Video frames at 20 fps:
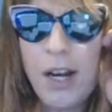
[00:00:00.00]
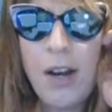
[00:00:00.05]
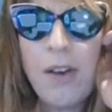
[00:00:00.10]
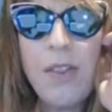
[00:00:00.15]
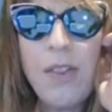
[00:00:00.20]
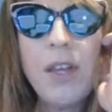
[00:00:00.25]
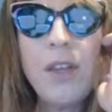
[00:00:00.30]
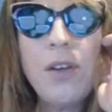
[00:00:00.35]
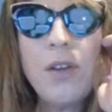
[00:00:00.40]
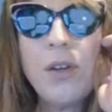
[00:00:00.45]

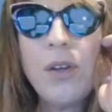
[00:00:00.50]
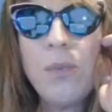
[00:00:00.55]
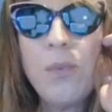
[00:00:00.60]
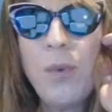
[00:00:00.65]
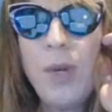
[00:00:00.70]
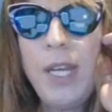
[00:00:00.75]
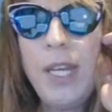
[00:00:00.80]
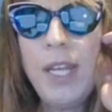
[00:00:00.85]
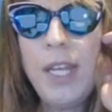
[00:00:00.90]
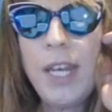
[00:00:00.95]
Are they going to
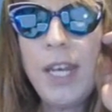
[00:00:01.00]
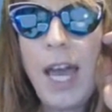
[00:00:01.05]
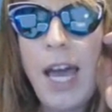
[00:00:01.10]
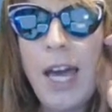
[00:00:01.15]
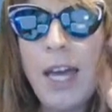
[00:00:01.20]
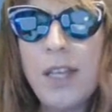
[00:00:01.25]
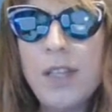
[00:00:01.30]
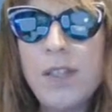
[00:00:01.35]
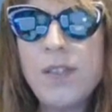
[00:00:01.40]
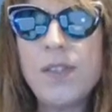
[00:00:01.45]
read it
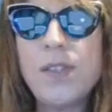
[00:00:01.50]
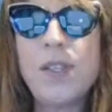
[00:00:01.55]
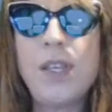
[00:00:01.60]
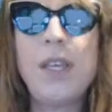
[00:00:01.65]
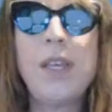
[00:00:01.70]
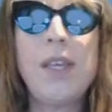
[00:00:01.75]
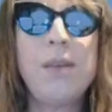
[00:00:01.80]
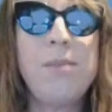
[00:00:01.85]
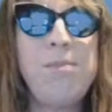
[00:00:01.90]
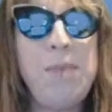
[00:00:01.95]
as
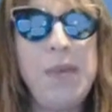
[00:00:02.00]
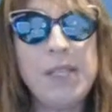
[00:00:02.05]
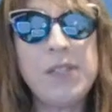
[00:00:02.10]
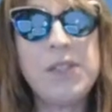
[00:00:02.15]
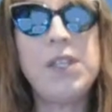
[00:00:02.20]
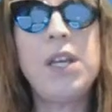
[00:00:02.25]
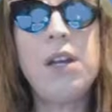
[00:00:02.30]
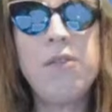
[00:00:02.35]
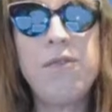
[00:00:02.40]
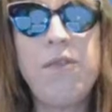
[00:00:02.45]

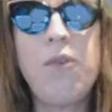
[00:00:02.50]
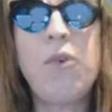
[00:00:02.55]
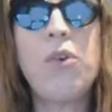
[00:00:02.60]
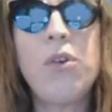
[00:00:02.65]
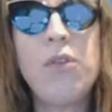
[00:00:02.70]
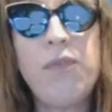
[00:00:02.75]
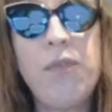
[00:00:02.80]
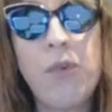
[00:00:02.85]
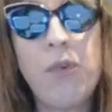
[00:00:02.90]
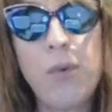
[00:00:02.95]
missing a
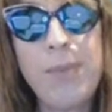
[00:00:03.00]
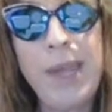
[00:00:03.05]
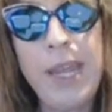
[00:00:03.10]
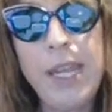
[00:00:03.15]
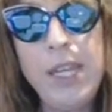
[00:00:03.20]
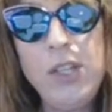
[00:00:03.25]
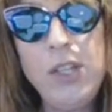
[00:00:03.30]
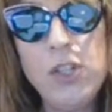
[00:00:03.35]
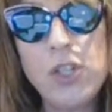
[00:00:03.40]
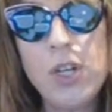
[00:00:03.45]
404
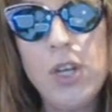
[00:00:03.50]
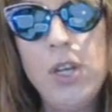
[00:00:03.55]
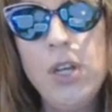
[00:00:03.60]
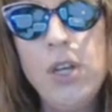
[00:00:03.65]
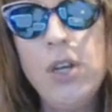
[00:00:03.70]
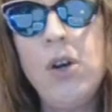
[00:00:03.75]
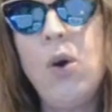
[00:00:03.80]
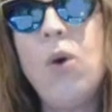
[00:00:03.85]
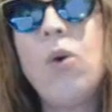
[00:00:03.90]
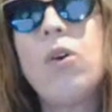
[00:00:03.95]
page,
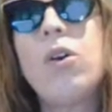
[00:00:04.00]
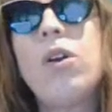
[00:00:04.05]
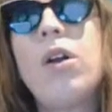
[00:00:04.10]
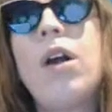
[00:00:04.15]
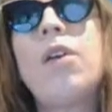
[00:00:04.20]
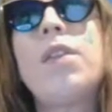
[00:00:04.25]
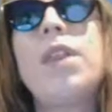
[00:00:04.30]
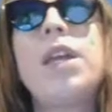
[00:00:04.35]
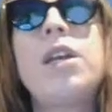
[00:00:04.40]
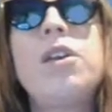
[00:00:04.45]

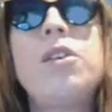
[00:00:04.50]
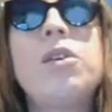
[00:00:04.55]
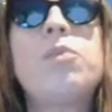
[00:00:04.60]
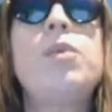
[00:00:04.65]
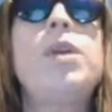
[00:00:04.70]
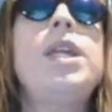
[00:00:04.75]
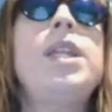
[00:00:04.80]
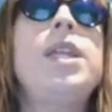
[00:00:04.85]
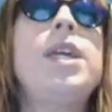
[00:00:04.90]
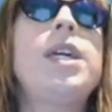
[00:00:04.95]
or are they going to
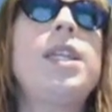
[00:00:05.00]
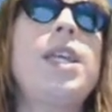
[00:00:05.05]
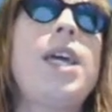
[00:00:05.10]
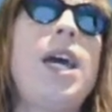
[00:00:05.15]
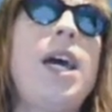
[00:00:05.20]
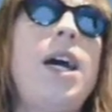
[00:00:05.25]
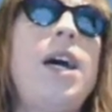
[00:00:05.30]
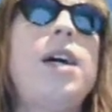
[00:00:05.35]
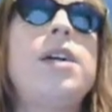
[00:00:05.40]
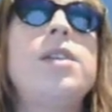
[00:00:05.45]
read it
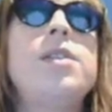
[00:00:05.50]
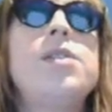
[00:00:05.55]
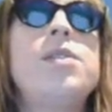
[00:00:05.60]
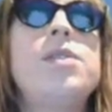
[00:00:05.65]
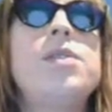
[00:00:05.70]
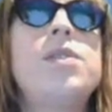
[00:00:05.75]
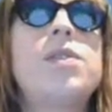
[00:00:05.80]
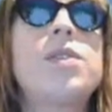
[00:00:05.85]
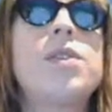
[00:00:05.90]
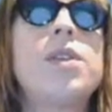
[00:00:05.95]

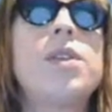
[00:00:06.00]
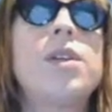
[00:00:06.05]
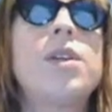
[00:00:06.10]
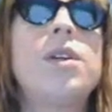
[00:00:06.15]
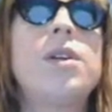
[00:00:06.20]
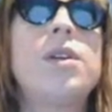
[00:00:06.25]
as